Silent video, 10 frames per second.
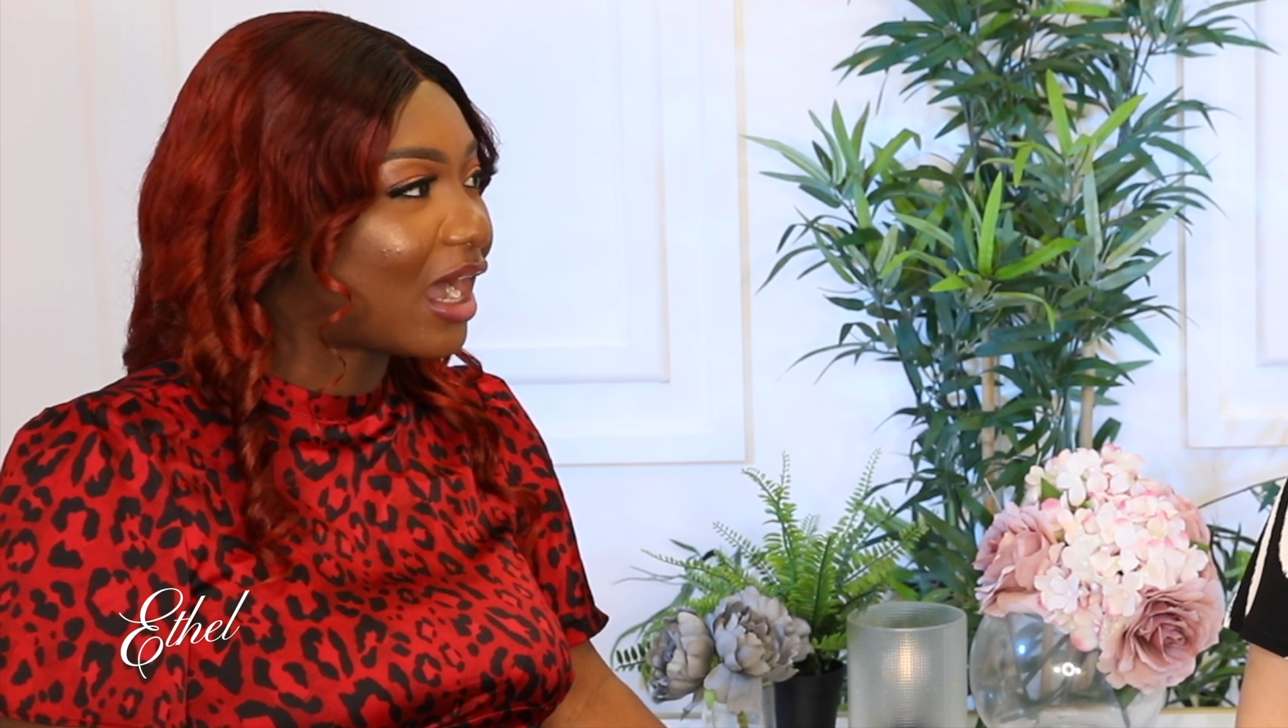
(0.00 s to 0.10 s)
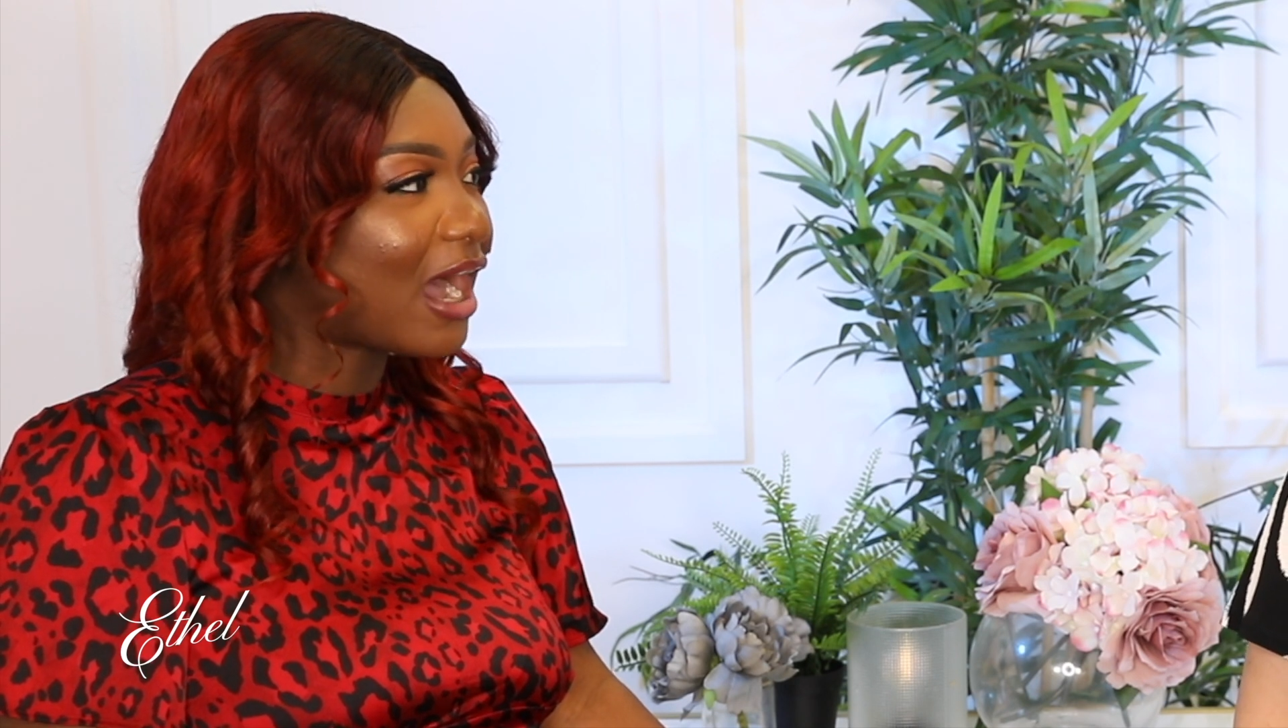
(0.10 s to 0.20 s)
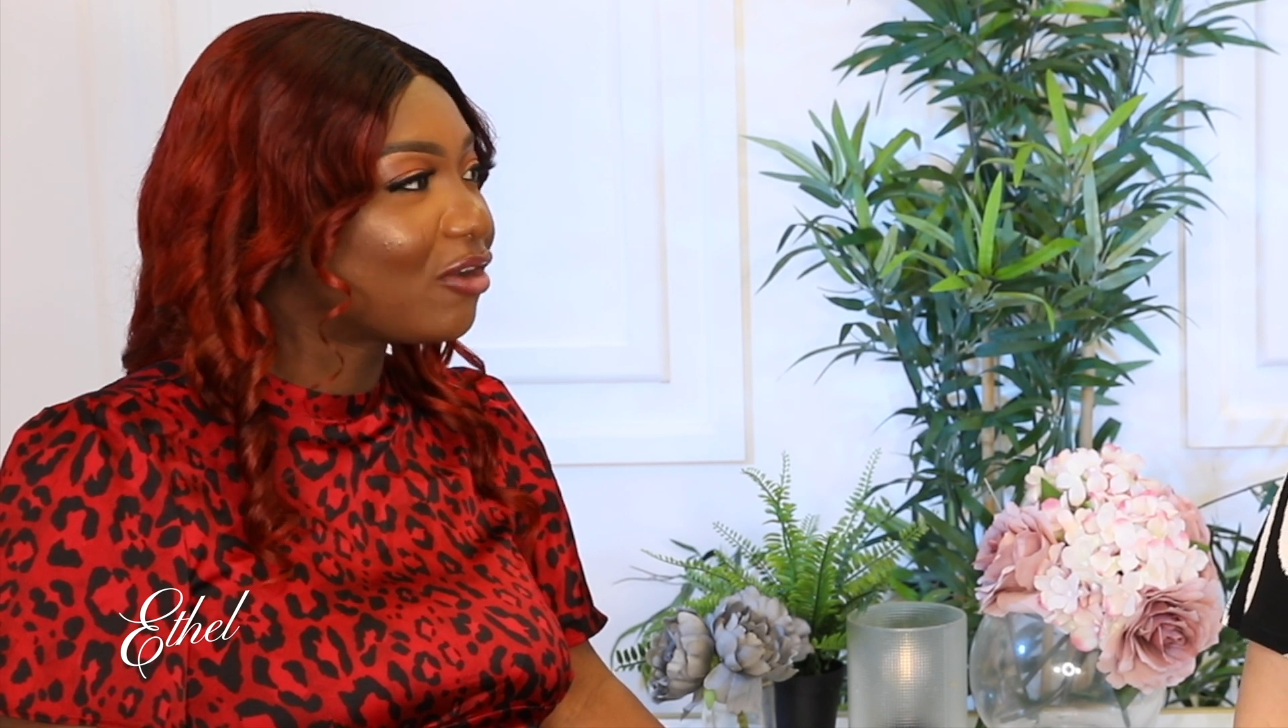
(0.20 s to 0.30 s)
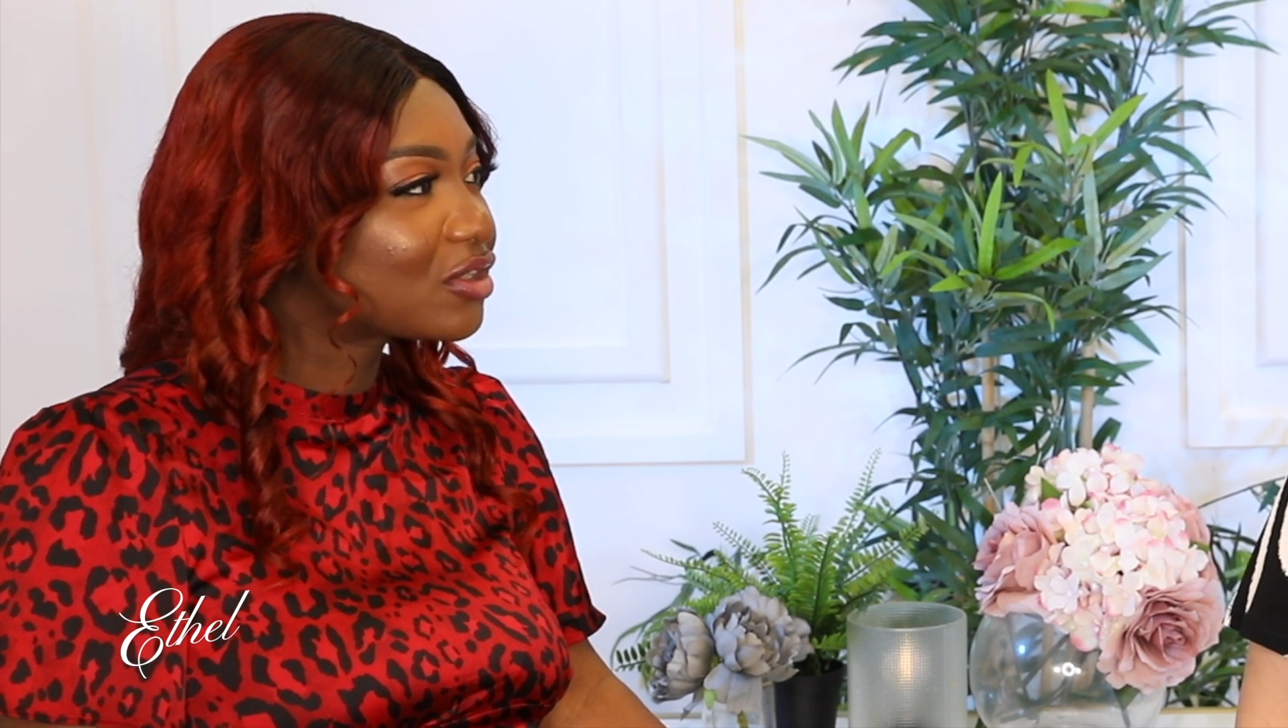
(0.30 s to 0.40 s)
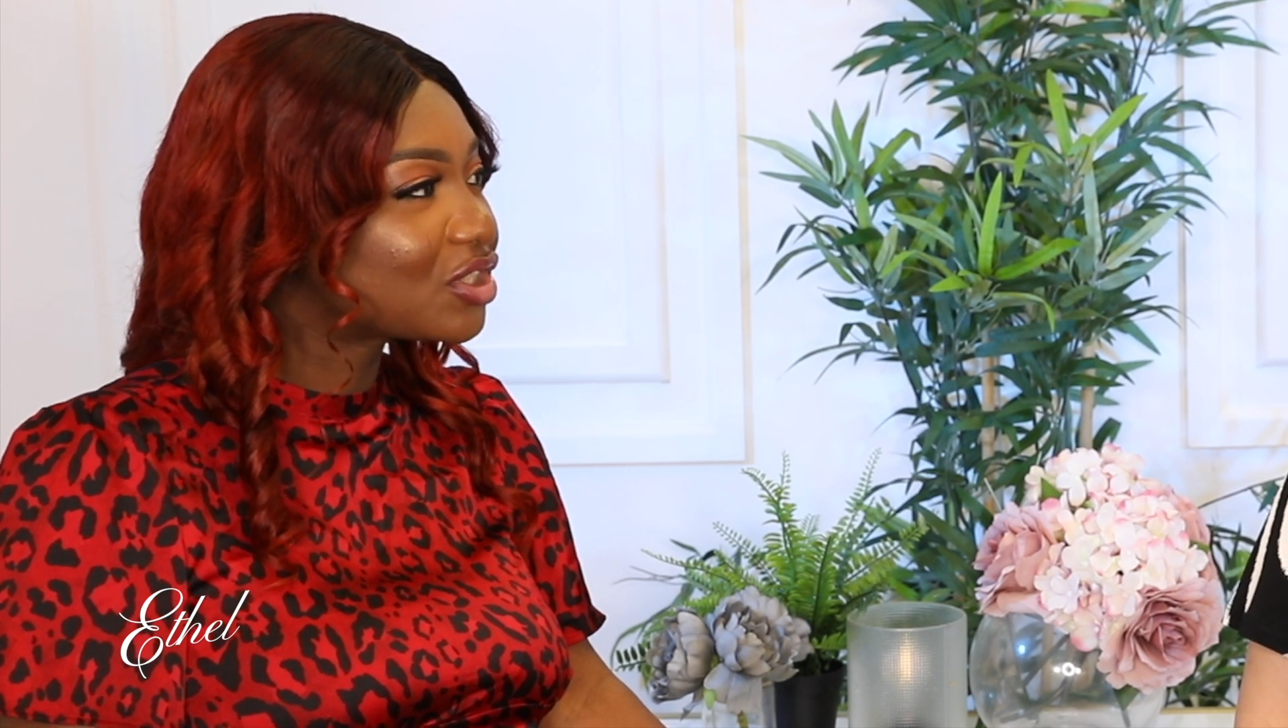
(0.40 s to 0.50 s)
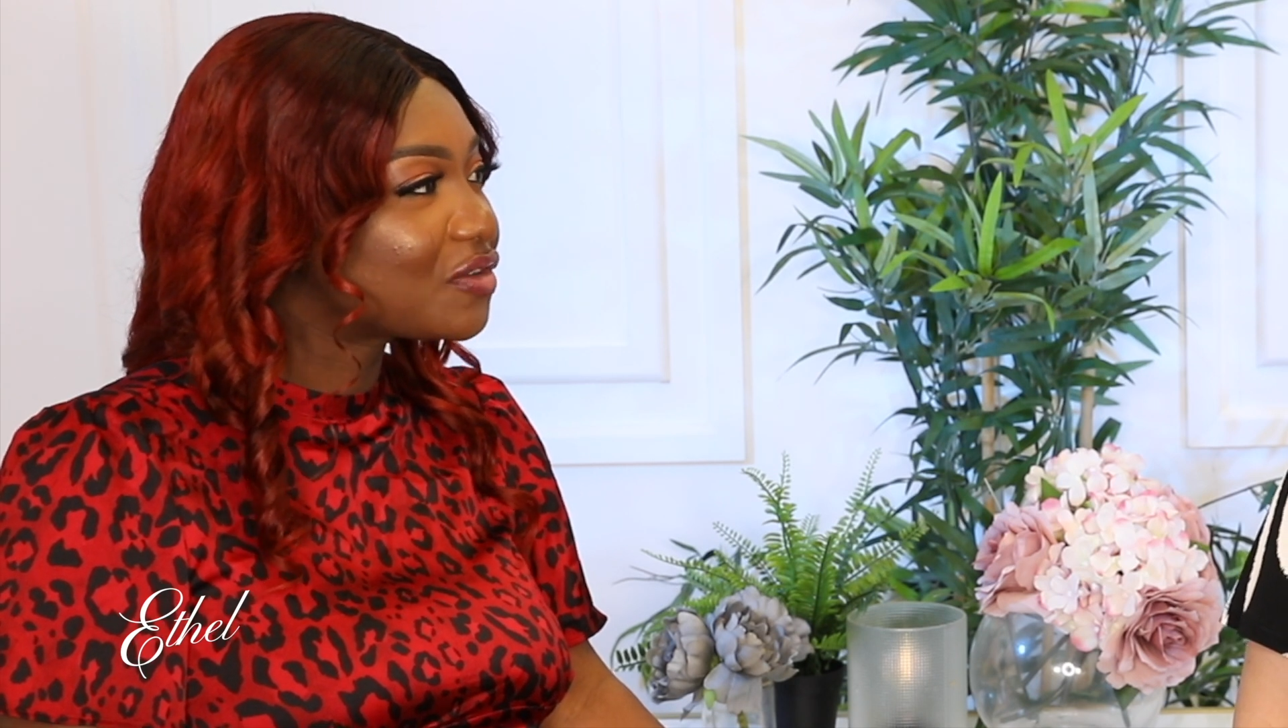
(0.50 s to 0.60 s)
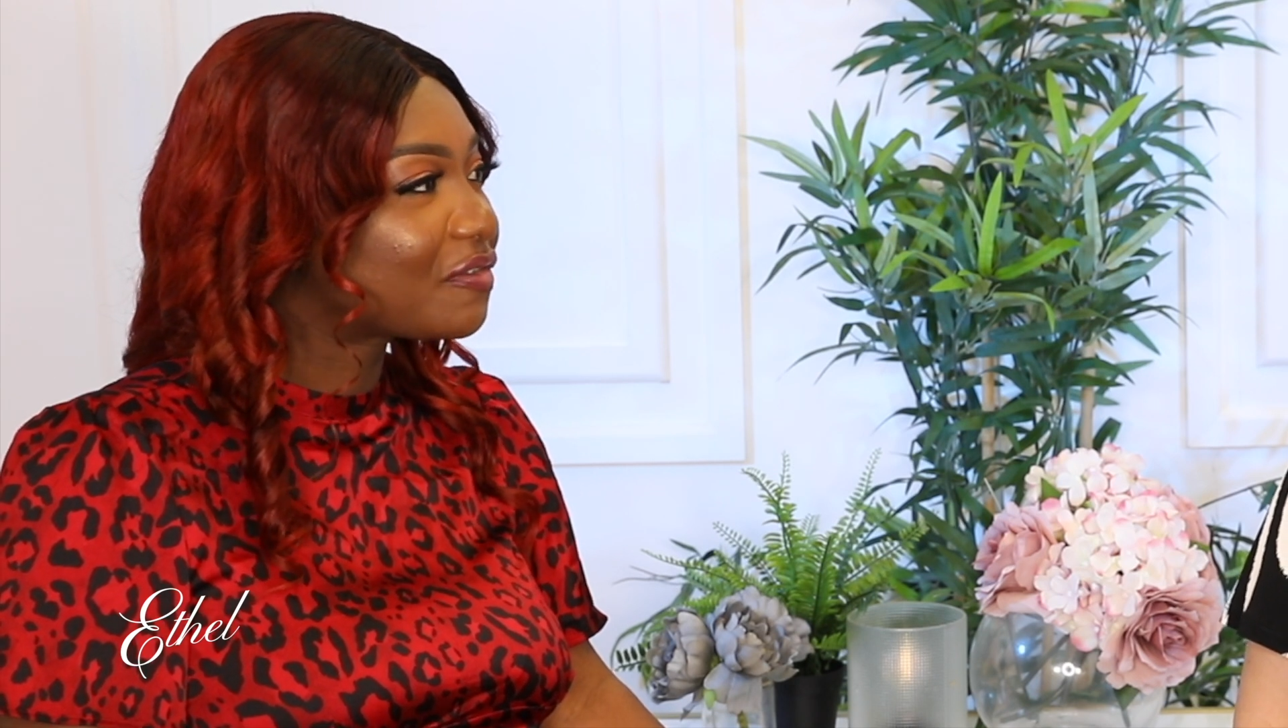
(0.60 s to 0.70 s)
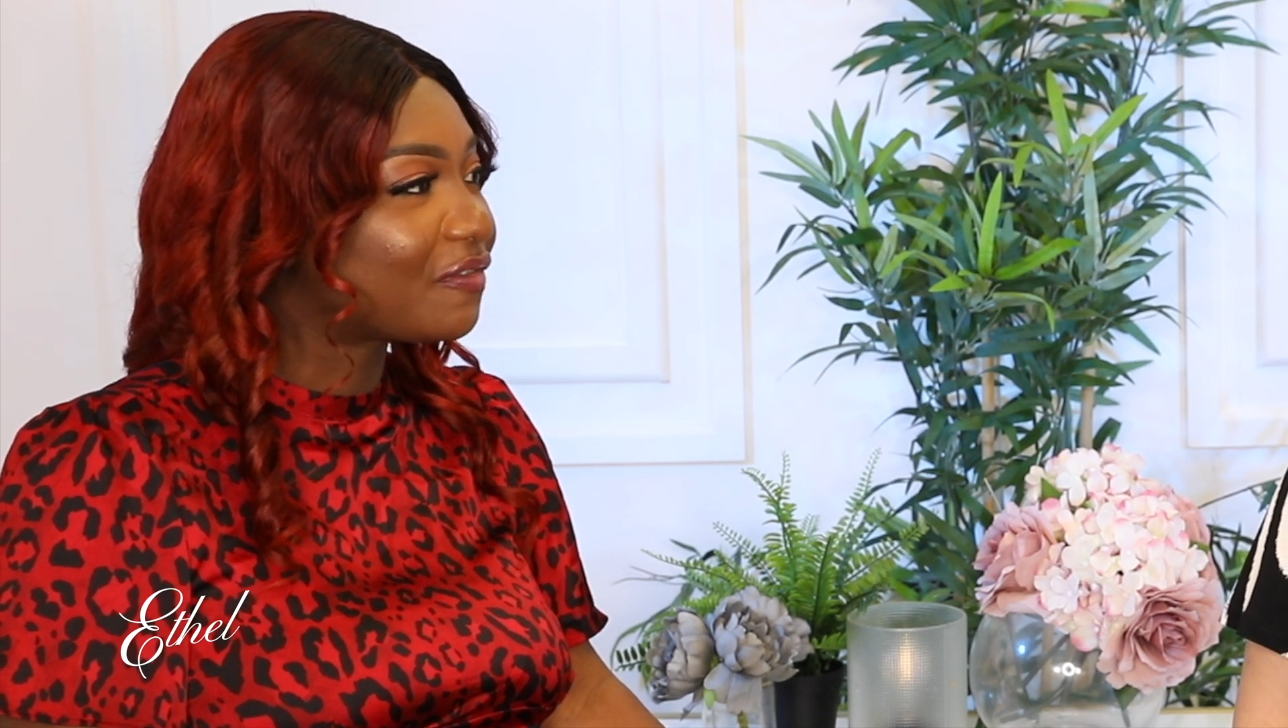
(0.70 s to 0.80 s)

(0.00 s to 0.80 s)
how do you